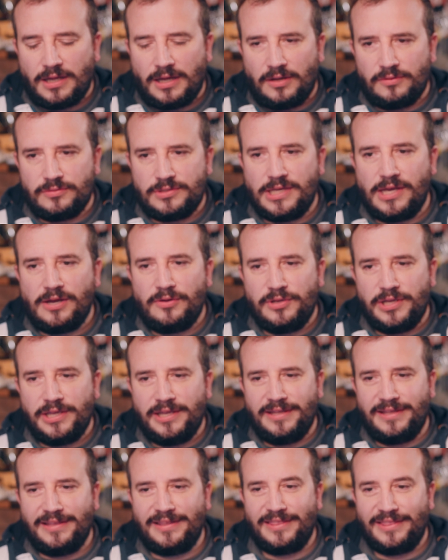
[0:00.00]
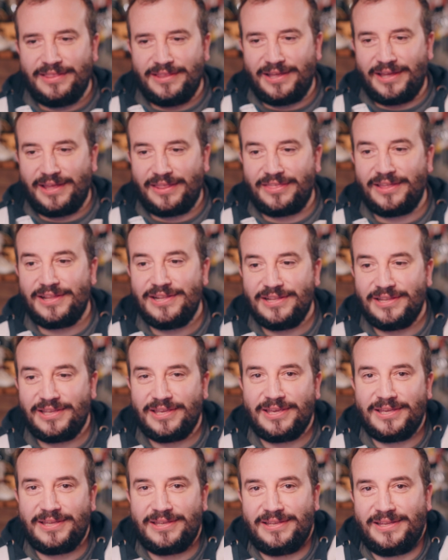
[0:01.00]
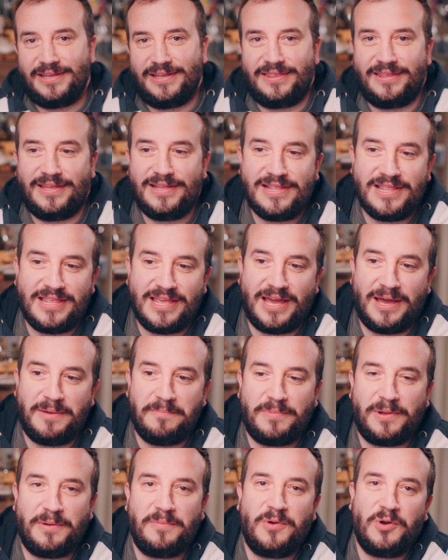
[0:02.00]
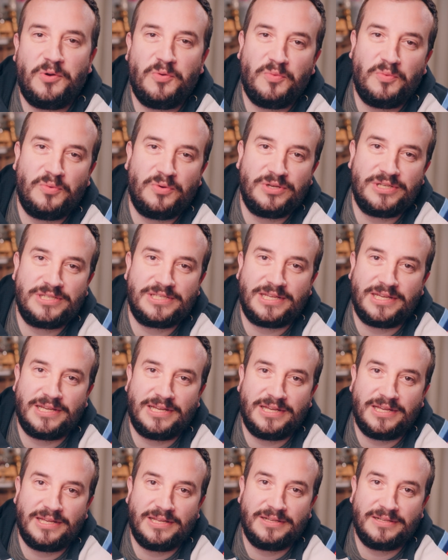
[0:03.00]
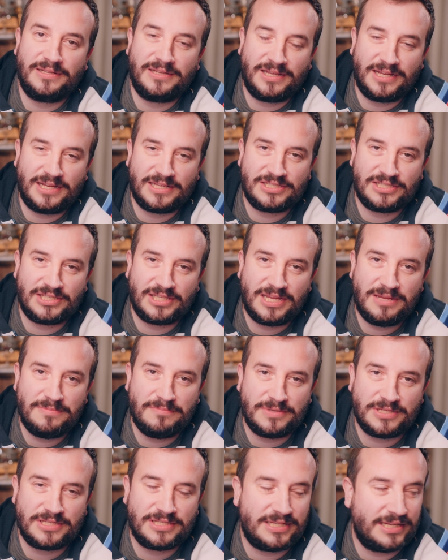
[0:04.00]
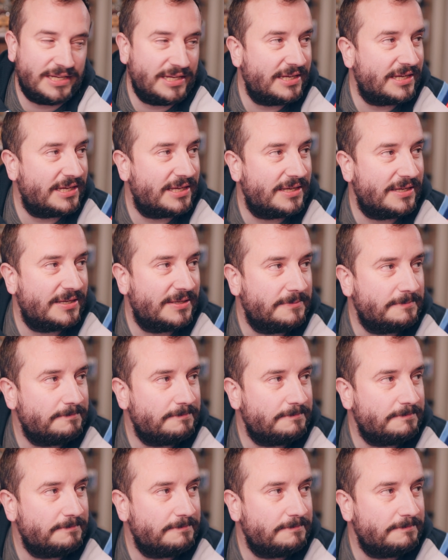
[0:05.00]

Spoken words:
I'll tell you, I think the amber malt was a slight mistake.